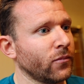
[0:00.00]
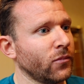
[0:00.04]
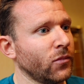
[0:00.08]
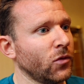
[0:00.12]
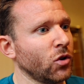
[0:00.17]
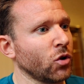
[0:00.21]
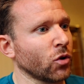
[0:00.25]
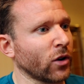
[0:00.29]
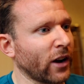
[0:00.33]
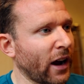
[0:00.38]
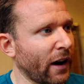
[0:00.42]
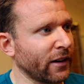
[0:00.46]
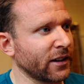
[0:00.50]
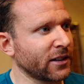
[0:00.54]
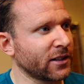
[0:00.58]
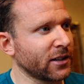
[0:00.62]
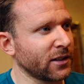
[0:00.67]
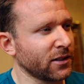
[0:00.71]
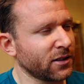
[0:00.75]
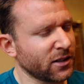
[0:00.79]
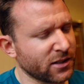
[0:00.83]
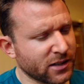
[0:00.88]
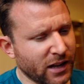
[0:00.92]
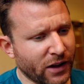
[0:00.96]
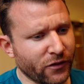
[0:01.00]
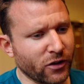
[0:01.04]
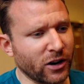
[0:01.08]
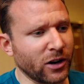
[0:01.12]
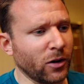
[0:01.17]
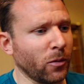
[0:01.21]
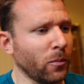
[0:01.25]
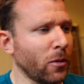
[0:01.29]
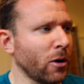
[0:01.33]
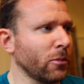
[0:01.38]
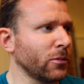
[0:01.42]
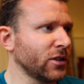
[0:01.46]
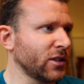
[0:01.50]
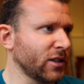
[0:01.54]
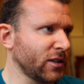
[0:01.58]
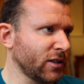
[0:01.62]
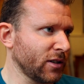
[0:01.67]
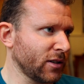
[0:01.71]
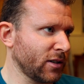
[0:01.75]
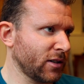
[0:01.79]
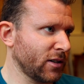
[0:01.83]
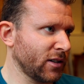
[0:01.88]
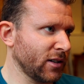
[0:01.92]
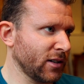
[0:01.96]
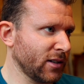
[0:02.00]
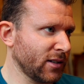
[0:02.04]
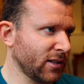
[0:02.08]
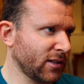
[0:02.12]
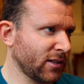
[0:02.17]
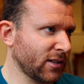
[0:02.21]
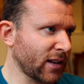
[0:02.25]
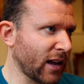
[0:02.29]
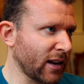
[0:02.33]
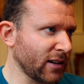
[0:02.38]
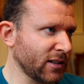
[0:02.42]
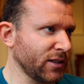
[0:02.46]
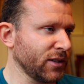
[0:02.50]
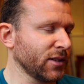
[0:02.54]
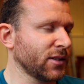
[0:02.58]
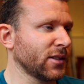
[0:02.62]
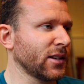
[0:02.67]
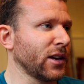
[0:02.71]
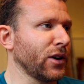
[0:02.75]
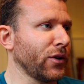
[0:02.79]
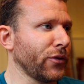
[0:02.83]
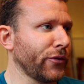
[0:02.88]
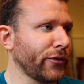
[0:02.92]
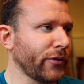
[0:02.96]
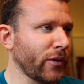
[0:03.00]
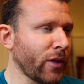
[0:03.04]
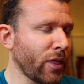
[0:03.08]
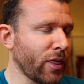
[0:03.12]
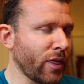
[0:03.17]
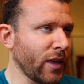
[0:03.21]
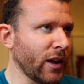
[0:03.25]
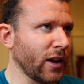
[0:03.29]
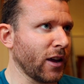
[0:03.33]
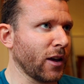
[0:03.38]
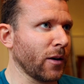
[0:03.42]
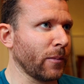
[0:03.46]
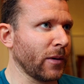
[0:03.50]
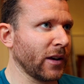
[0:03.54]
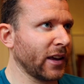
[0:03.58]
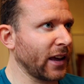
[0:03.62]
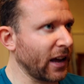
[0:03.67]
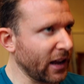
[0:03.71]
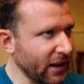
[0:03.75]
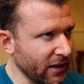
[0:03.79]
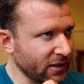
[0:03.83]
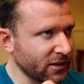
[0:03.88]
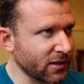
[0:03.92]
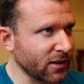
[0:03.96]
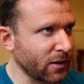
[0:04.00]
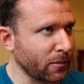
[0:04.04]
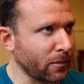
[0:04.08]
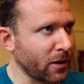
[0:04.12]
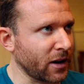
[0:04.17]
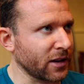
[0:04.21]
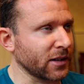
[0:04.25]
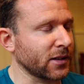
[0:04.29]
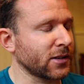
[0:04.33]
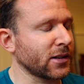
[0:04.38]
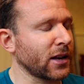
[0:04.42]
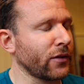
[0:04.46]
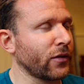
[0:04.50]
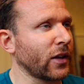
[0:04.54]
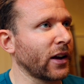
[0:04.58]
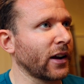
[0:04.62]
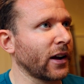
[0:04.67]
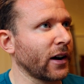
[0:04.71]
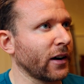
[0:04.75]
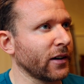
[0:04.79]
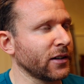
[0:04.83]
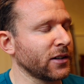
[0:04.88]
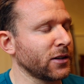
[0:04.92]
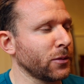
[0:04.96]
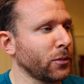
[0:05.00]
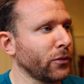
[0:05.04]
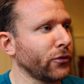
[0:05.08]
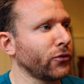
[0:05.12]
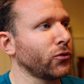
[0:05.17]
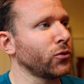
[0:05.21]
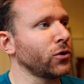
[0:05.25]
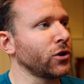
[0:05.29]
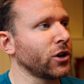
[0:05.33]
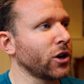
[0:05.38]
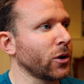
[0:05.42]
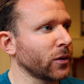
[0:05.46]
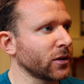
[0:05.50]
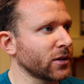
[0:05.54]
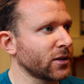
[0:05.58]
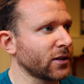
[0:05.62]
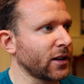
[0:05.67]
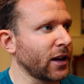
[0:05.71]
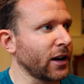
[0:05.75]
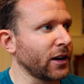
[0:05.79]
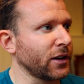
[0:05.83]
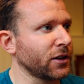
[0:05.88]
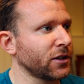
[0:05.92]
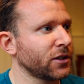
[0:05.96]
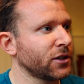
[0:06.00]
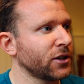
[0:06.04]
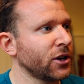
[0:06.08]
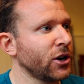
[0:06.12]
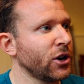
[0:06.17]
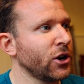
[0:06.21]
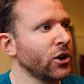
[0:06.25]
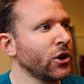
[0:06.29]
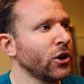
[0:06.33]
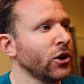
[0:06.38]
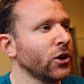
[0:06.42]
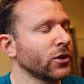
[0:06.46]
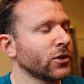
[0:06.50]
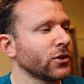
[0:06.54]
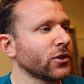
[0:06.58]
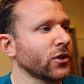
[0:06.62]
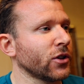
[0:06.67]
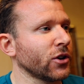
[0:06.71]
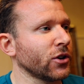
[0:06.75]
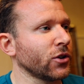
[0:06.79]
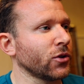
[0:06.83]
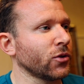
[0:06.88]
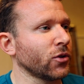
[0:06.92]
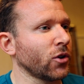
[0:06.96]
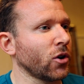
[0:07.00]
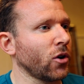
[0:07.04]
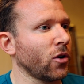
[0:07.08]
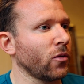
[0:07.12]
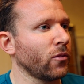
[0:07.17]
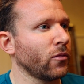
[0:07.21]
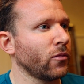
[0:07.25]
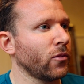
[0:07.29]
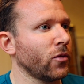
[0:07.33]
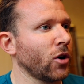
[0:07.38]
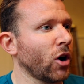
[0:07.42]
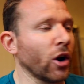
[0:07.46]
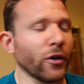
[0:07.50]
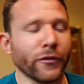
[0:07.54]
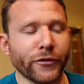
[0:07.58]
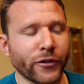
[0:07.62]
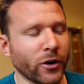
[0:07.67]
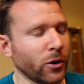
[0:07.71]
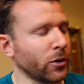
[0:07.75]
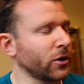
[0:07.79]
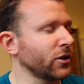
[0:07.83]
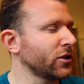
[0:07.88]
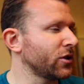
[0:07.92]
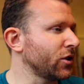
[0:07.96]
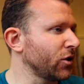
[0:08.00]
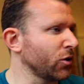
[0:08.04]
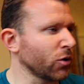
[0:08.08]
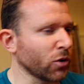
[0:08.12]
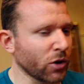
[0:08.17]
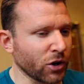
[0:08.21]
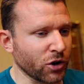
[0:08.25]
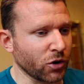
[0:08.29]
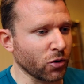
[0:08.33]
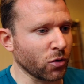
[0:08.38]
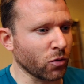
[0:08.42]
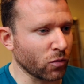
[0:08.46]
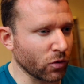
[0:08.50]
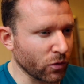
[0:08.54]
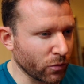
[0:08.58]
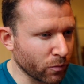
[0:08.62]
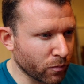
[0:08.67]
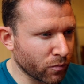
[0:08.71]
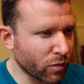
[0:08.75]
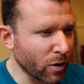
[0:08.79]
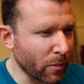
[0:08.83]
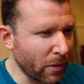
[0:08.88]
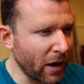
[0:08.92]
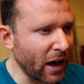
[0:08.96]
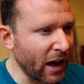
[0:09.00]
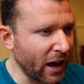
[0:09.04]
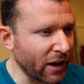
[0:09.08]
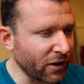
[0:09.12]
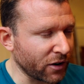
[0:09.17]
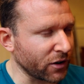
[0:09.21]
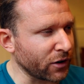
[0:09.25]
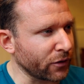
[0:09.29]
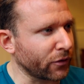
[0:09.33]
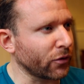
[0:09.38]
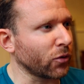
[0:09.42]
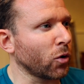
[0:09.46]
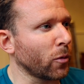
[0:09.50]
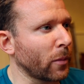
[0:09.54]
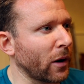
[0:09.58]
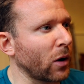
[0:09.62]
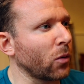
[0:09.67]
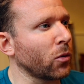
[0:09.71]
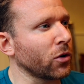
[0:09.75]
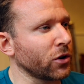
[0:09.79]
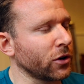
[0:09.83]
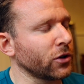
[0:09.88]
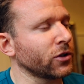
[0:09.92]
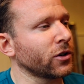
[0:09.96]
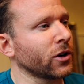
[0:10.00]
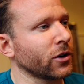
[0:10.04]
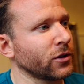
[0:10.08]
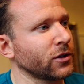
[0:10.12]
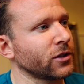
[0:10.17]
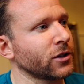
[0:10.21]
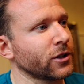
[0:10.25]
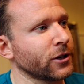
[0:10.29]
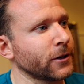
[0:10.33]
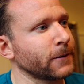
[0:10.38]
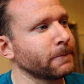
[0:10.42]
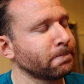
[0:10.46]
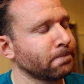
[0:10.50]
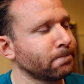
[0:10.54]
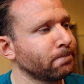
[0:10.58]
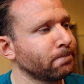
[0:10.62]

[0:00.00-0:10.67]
your character. Just have a little moment to just center yourself and think, but get into the mindset of that character before you go on stage so that you're not unfocused and you're prepared and you've thought about what you're going to do.